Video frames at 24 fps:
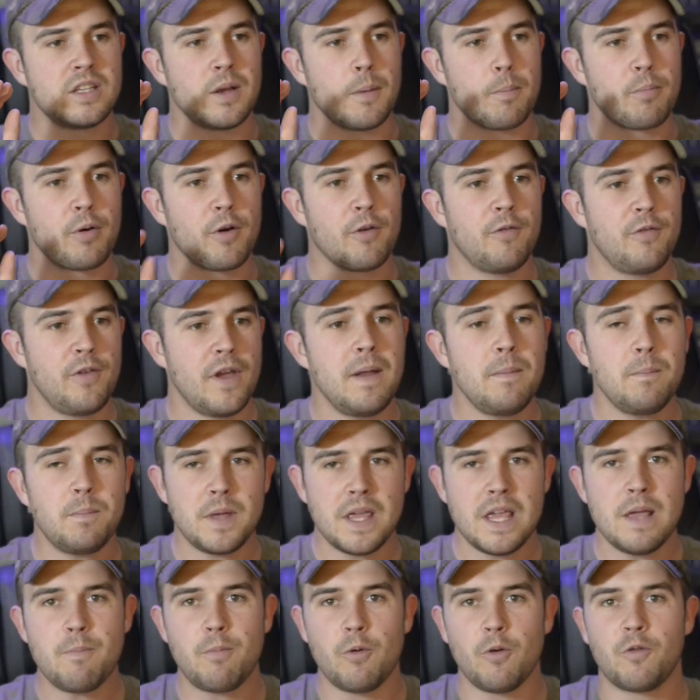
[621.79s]
to prevent
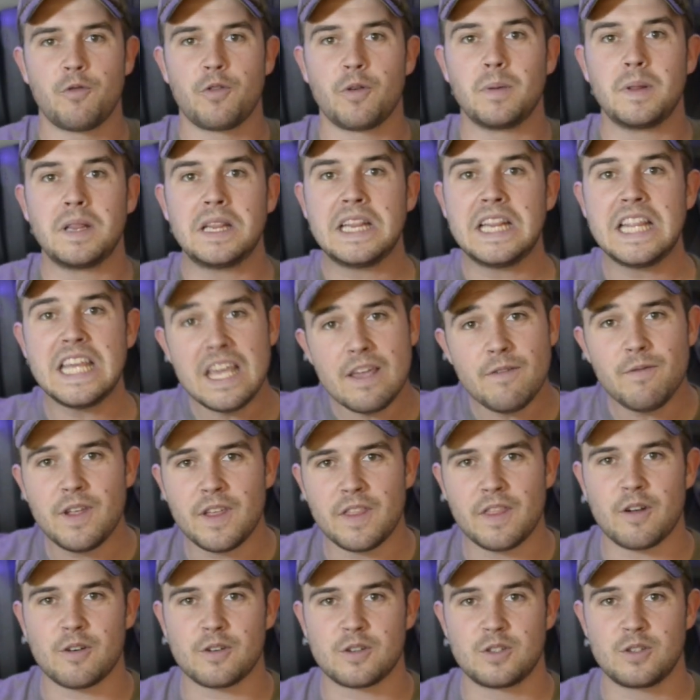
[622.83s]
people from
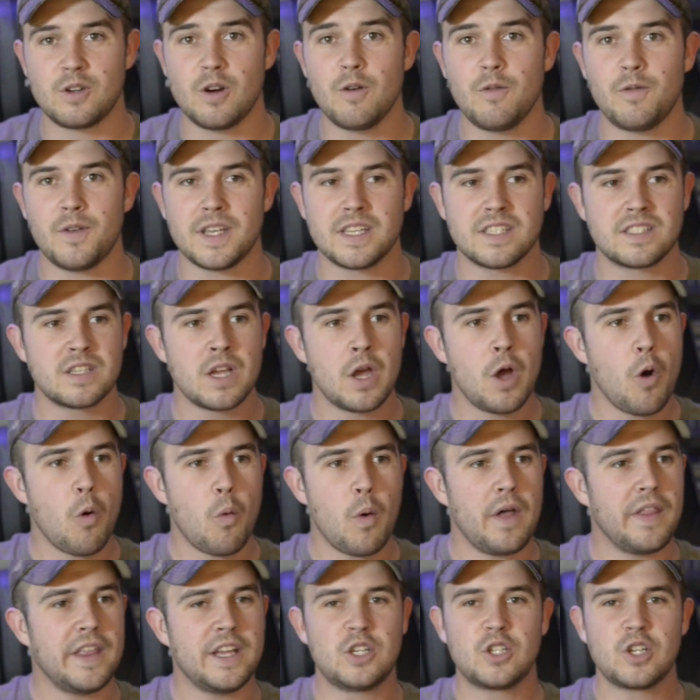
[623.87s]
leaving their service
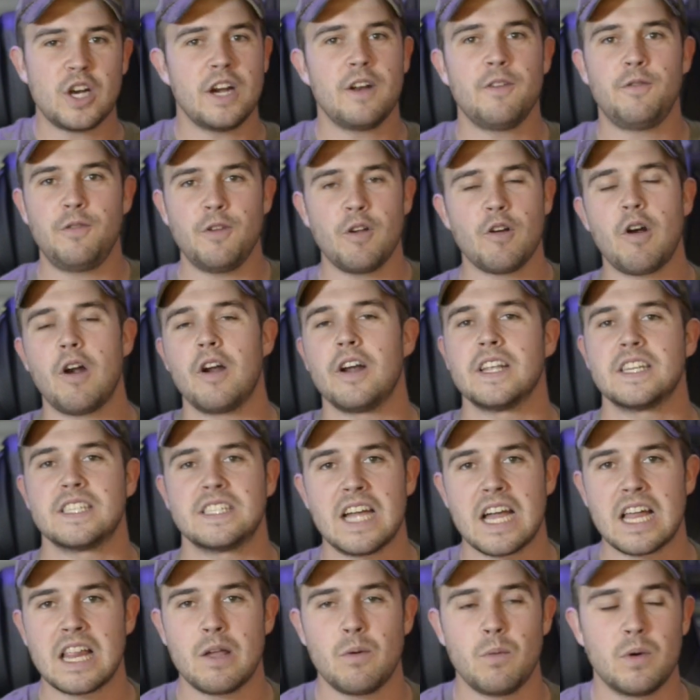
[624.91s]
while they try to figure out
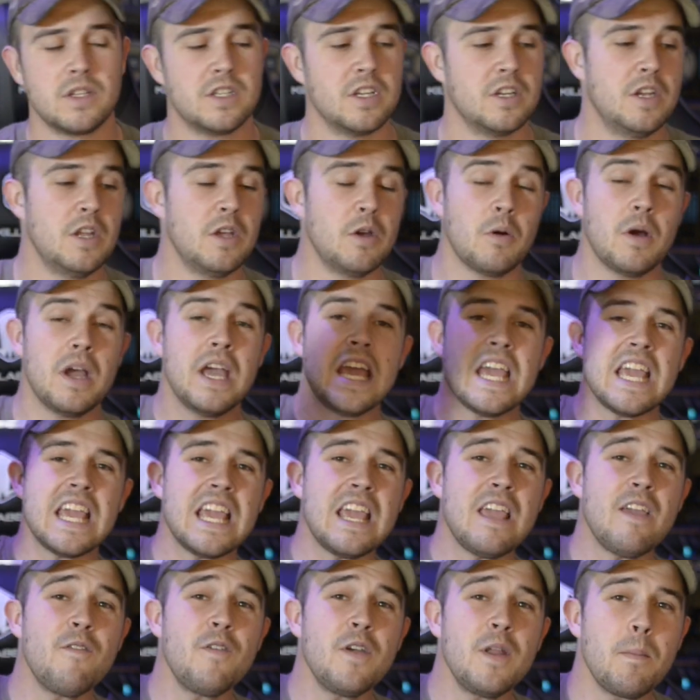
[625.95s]
exactly what to do.
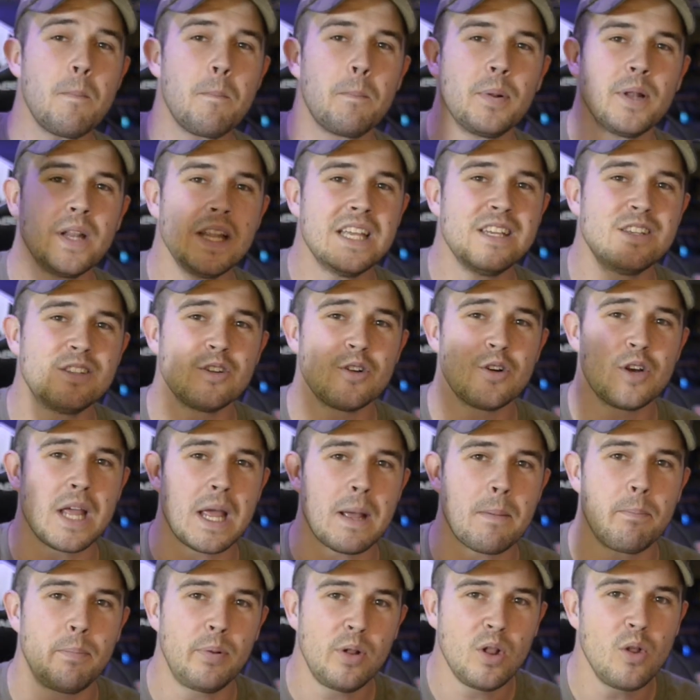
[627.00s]
Even Blizzard
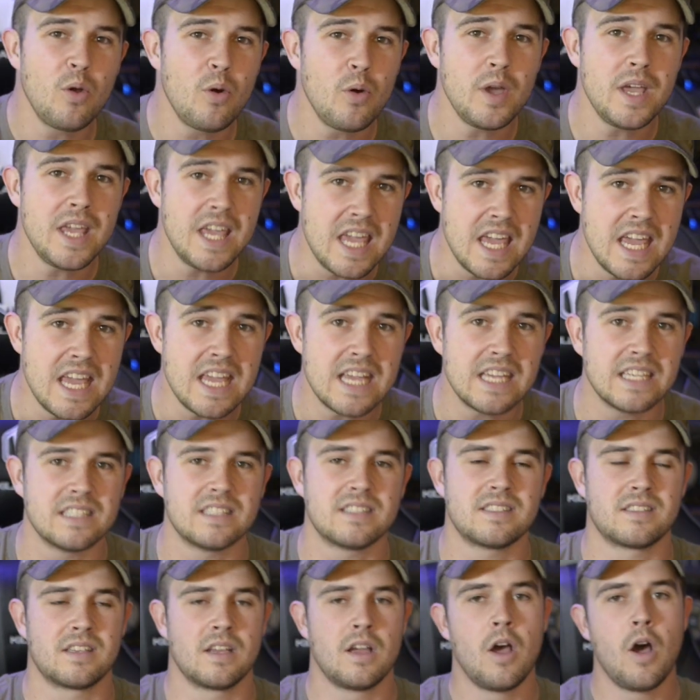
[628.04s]

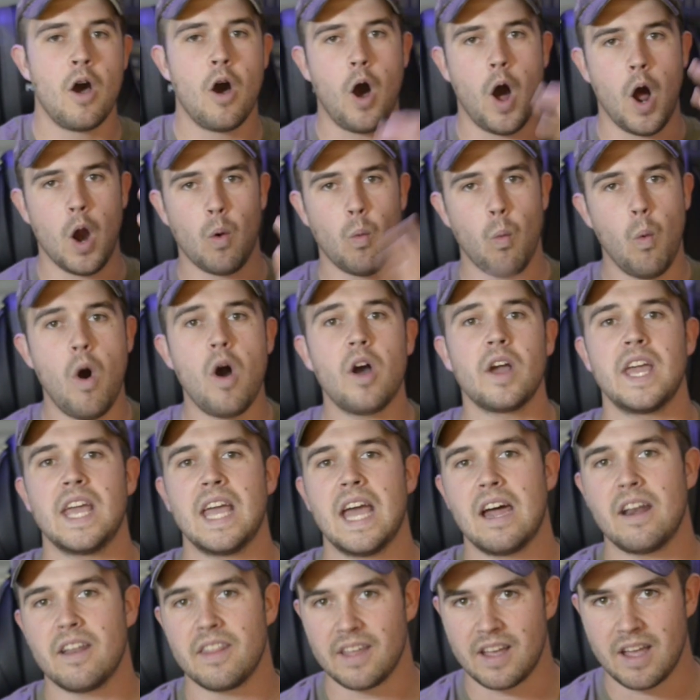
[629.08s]
employees are
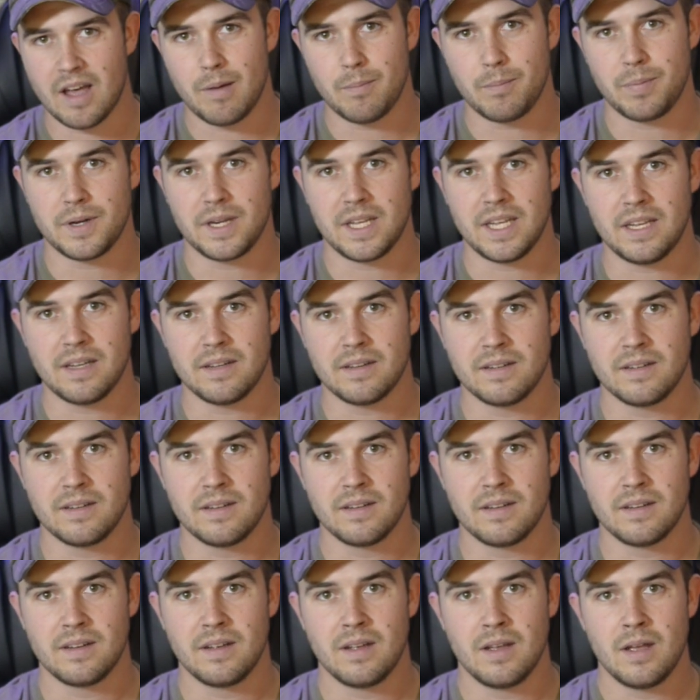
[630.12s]
walking out of the company
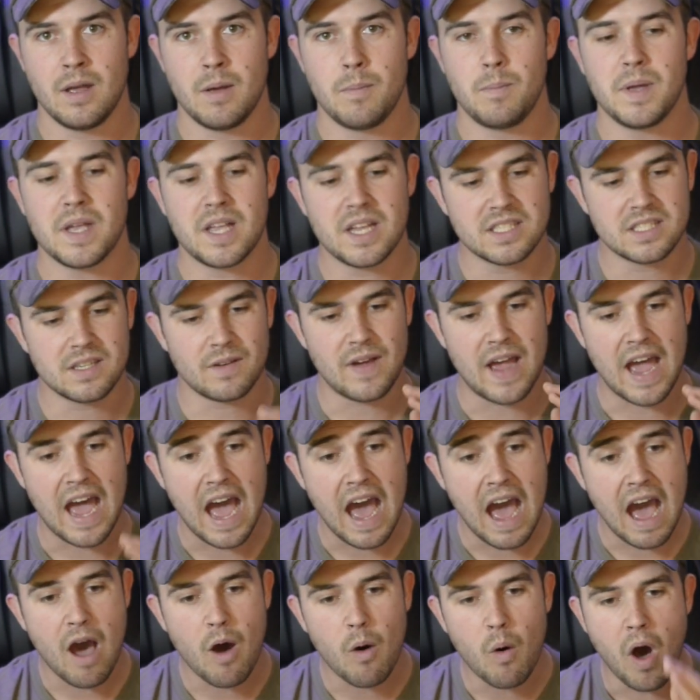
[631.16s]
because of
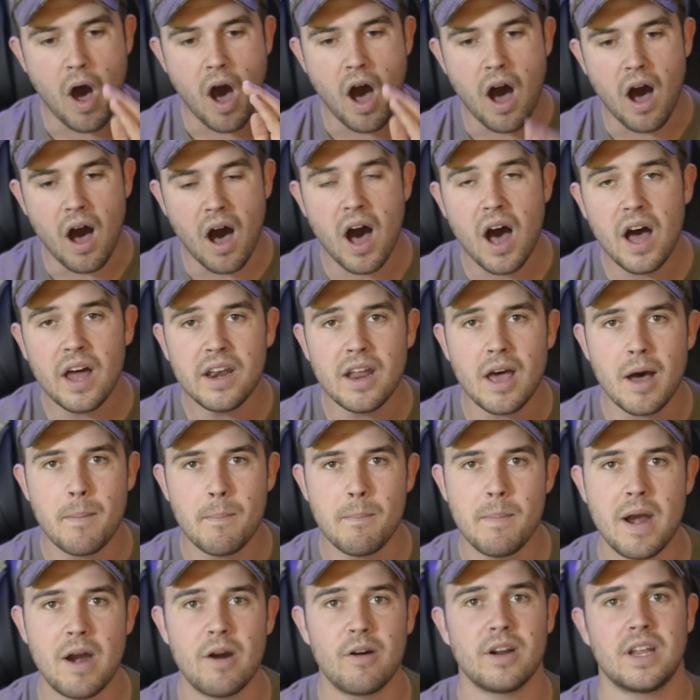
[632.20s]
how
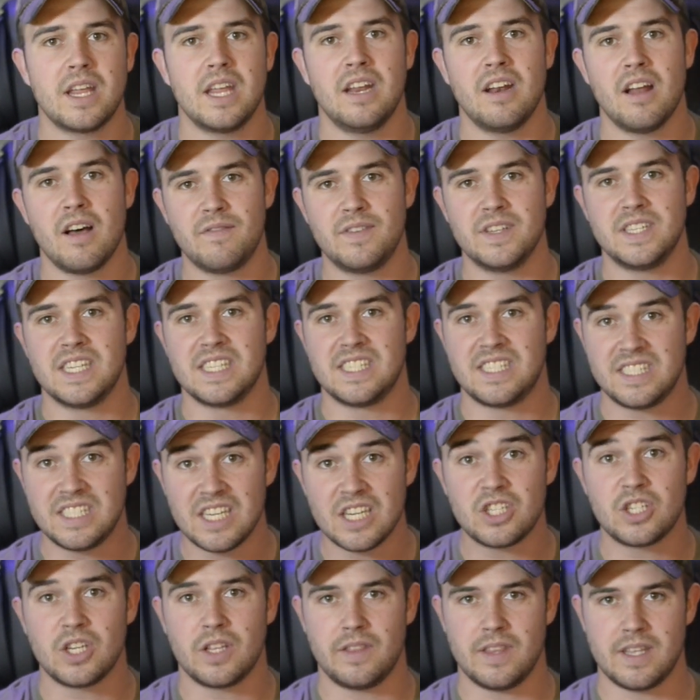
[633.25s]
un-American of a
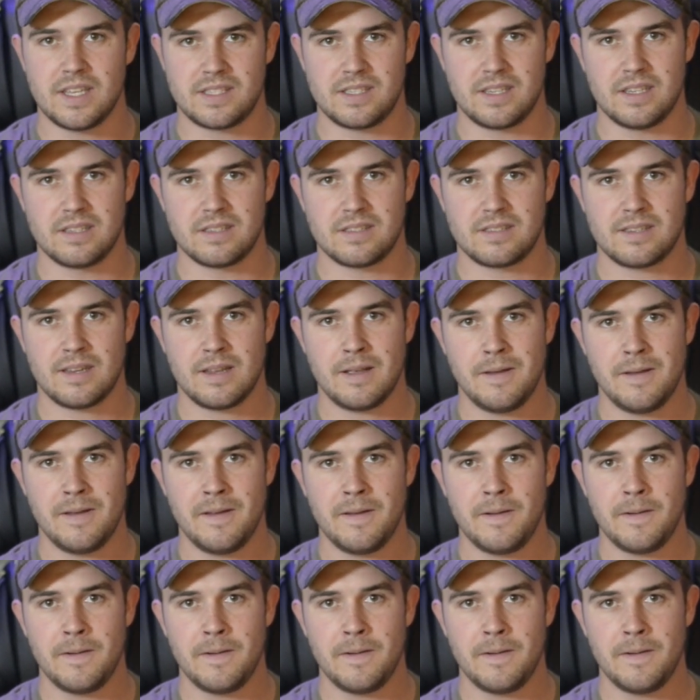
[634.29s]
decision this is.